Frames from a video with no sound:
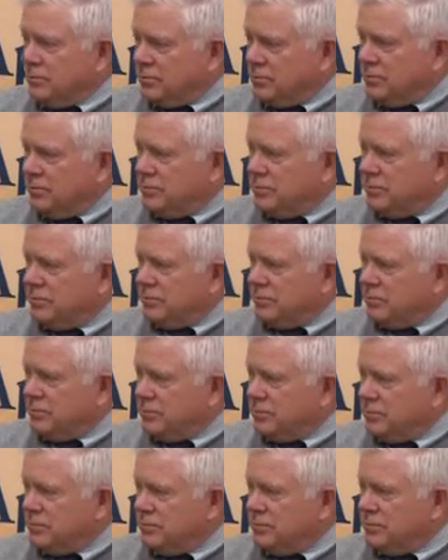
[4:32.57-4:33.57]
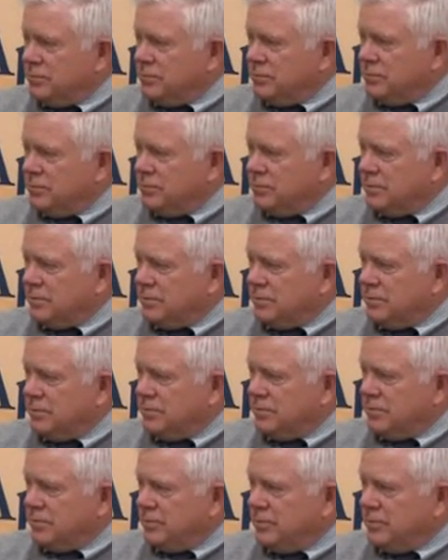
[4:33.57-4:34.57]

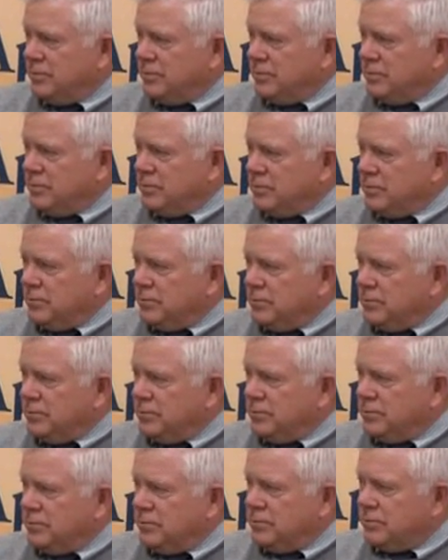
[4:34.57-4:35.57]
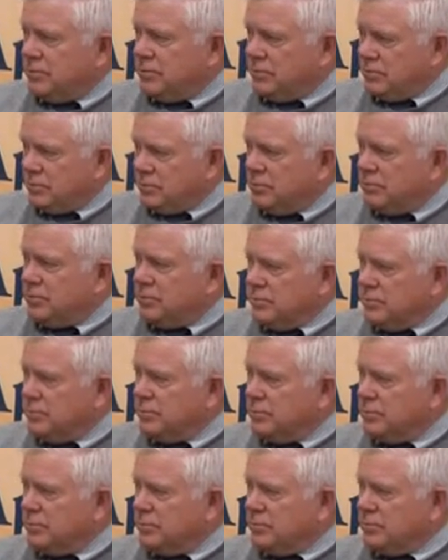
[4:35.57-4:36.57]

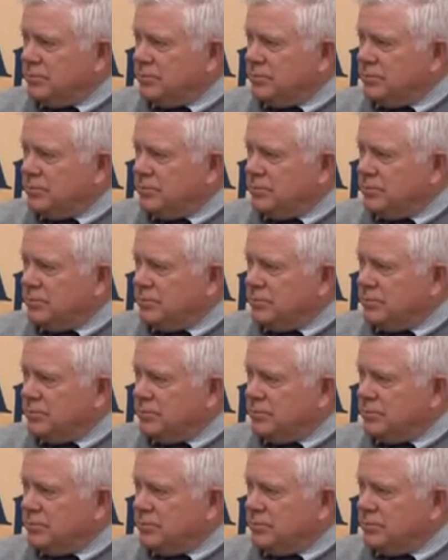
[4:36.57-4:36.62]
This person isn't speaking.